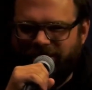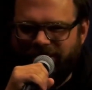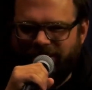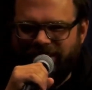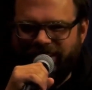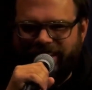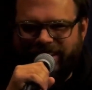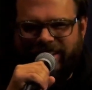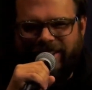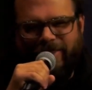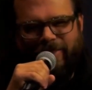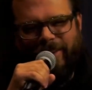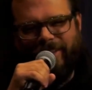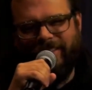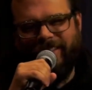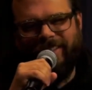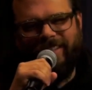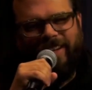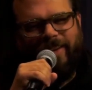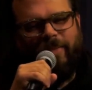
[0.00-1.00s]
Like they don't want
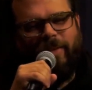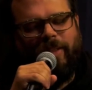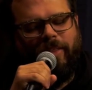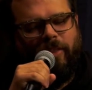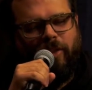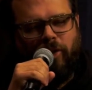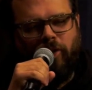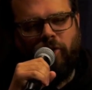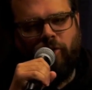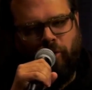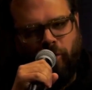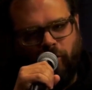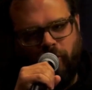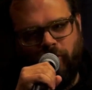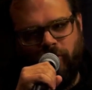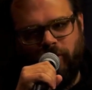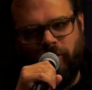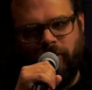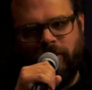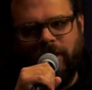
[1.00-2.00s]
the
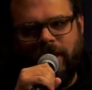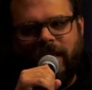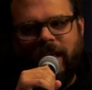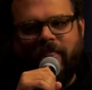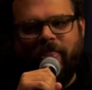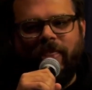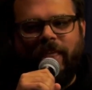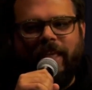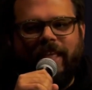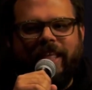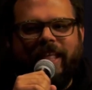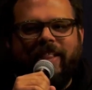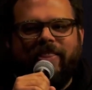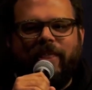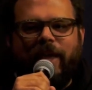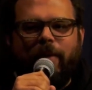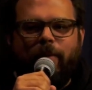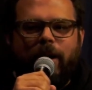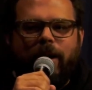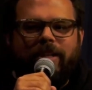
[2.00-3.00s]
truth. Can they handle the
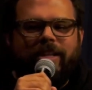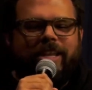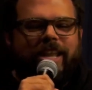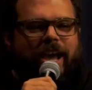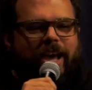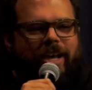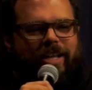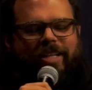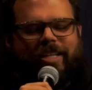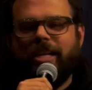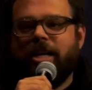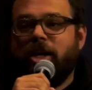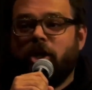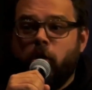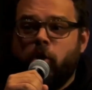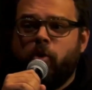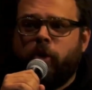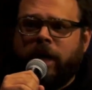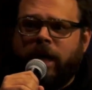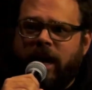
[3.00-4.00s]
truth? Is that what you're saying? You
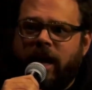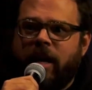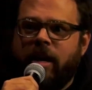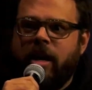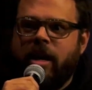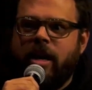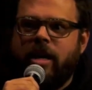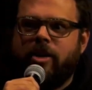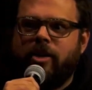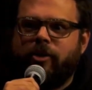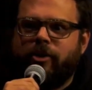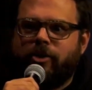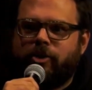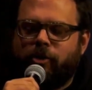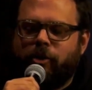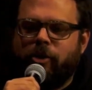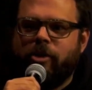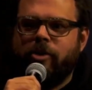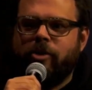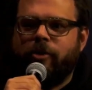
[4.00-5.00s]
can't handle the
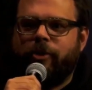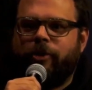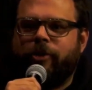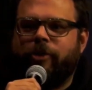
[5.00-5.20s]
truth.